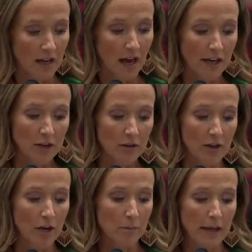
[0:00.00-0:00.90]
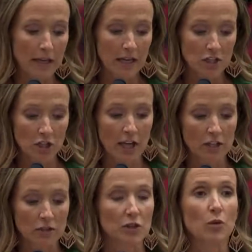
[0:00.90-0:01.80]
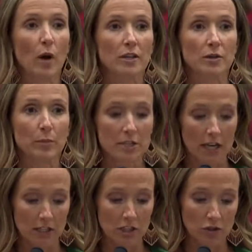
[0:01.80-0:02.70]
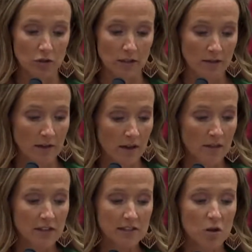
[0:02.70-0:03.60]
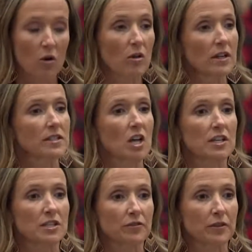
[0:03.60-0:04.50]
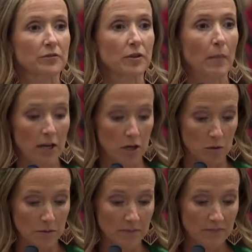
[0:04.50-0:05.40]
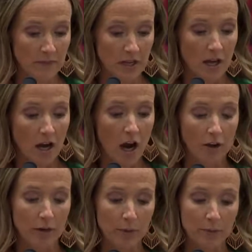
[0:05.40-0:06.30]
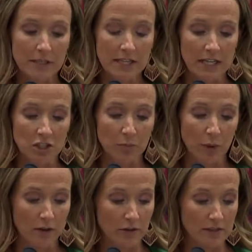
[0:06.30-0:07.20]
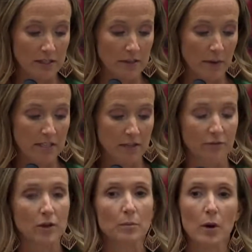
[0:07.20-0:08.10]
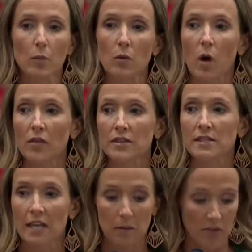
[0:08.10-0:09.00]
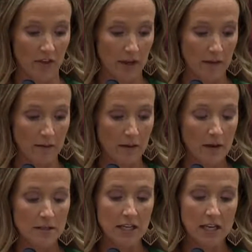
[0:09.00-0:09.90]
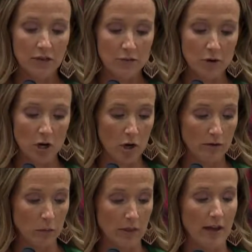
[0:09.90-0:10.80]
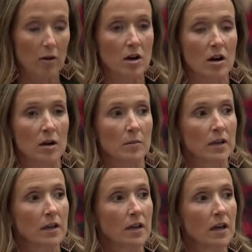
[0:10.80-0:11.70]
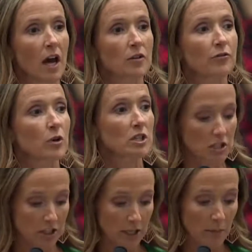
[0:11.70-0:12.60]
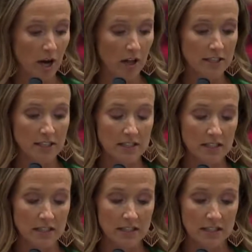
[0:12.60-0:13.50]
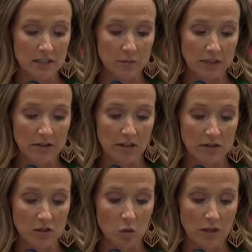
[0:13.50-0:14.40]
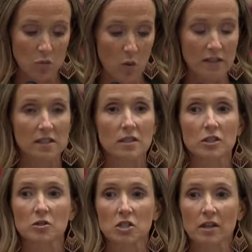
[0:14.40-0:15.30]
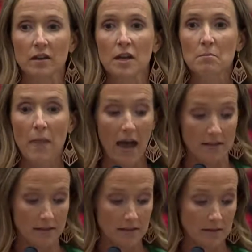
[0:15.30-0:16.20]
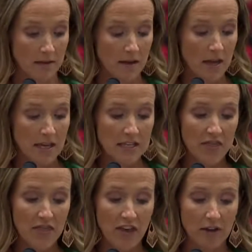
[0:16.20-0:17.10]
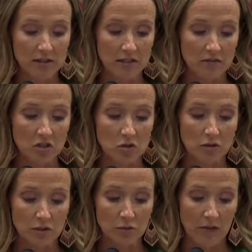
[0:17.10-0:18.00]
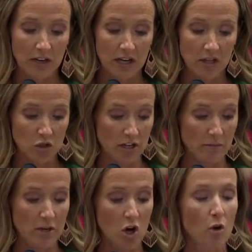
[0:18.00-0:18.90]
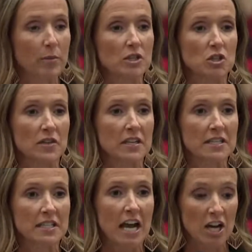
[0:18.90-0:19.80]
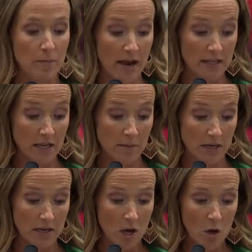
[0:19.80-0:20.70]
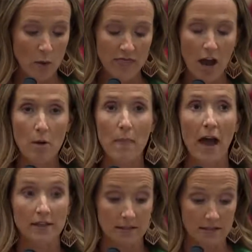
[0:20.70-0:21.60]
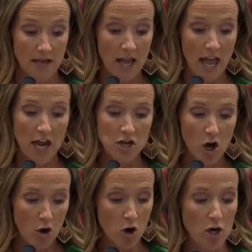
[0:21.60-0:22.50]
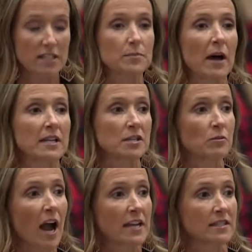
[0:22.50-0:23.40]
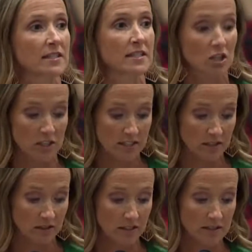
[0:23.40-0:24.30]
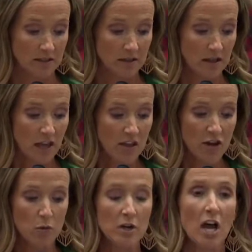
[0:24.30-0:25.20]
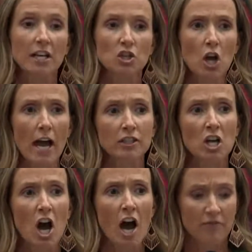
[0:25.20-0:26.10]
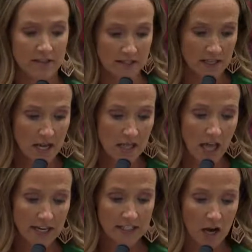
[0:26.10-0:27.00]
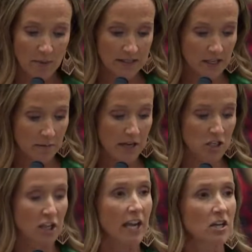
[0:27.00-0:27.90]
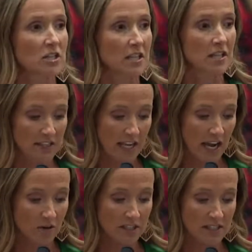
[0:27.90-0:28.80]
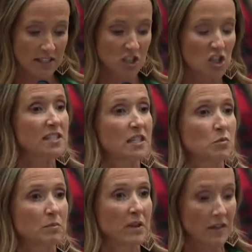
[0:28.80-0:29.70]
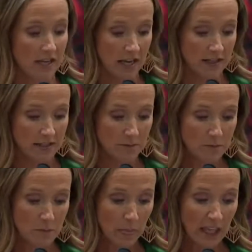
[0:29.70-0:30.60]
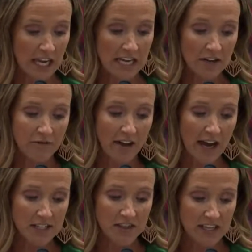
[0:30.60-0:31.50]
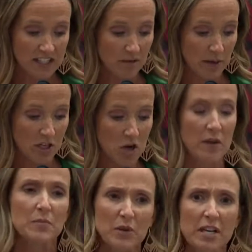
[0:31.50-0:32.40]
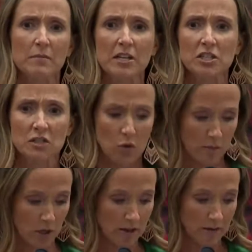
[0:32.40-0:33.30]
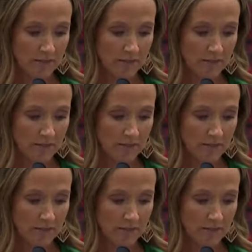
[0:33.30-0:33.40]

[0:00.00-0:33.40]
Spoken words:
I know there are many educators who want to protect children. This goal is not different from my own. Our implementation preferences may differ, but we want the same thing: to get through COVID without harm. Unfortunately, politics leads us to believe there is only one solution: masks. Yet thousands of schools around the country have been open during the entire pandemic without masks, and no corresponding rise in serious illness. There were not child coffins lined up as some educators in this county suggested would be the case. In fact, things have been going pretty much as normal.